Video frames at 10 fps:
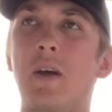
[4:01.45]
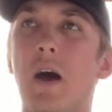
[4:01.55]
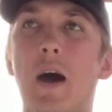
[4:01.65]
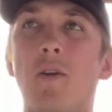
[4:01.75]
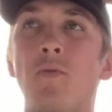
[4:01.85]

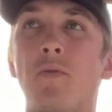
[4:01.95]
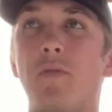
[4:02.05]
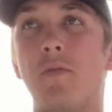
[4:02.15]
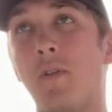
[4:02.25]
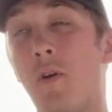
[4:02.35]
I
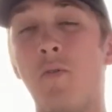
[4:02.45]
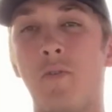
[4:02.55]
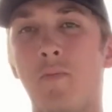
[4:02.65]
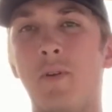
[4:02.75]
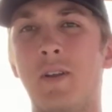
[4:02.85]
don't know if
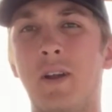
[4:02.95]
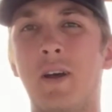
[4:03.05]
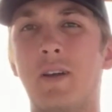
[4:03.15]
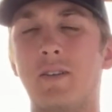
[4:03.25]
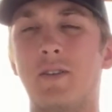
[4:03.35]
it'll be tonight
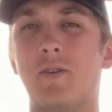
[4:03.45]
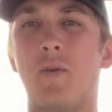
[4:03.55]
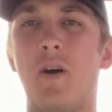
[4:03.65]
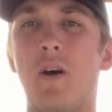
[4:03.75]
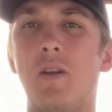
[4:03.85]
because it's so
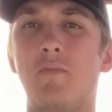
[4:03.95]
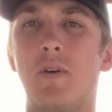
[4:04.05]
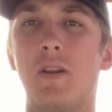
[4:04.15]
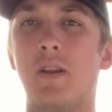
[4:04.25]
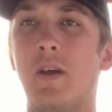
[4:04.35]
hot,
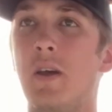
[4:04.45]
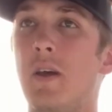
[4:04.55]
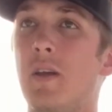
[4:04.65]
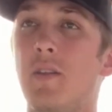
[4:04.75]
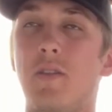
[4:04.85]
but
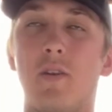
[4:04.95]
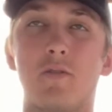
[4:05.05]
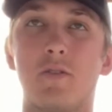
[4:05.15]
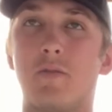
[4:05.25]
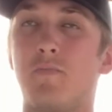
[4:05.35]

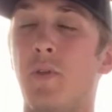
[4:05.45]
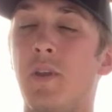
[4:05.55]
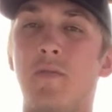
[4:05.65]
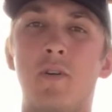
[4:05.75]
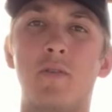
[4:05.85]
there's
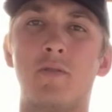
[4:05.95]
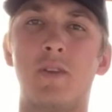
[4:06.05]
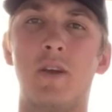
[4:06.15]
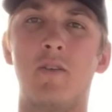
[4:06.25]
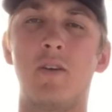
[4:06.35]
plenty of does in
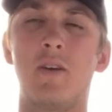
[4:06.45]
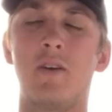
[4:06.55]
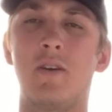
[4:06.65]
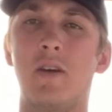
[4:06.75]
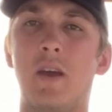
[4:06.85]
the
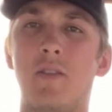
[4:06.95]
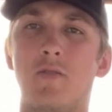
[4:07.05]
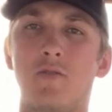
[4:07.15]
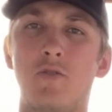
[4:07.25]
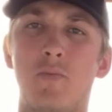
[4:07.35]
area, and
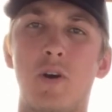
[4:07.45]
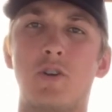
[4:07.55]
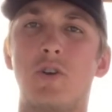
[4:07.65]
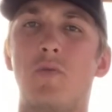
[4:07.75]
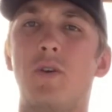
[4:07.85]
there's new bucks
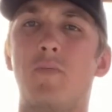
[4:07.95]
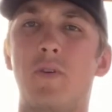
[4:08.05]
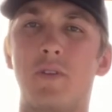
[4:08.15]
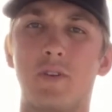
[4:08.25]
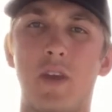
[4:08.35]
showing up
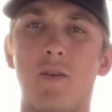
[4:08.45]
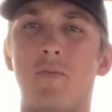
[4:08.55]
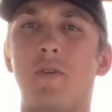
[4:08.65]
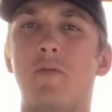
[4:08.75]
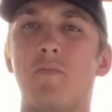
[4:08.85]
on this
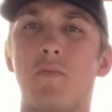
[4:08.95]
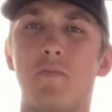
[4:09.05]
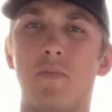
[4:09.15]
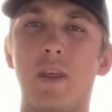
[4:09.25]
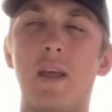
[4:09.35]
camera
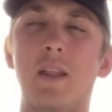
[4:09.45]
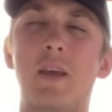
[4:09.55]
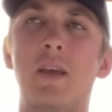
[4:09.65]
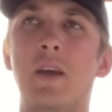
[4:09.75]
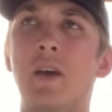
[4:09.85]

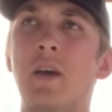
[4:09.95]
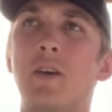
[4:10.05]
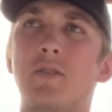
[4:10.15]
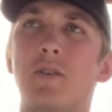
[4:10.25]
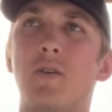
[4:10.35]
daily.
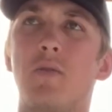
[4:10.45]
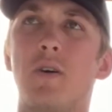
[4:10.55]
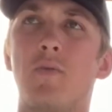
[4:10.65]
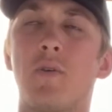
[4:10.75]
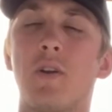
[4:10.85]
So
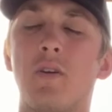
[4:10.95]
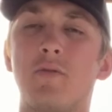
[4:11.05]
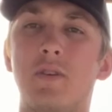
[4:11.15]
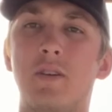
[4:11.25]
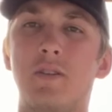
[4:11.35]
we're going to go
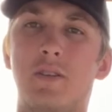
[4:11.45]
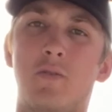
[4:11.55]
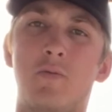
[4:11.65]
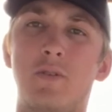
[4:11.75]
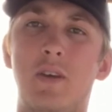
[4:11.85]
sit and see
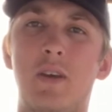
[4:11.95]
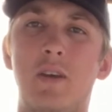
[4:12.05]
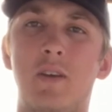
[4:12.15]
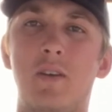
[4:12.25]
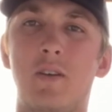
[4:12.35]
what we see.
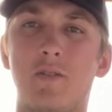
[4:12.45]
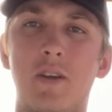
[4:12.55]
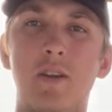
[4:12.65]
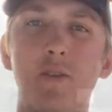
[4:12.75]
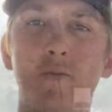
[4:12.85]
Y'all
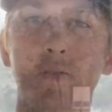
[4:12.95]
stay tuned.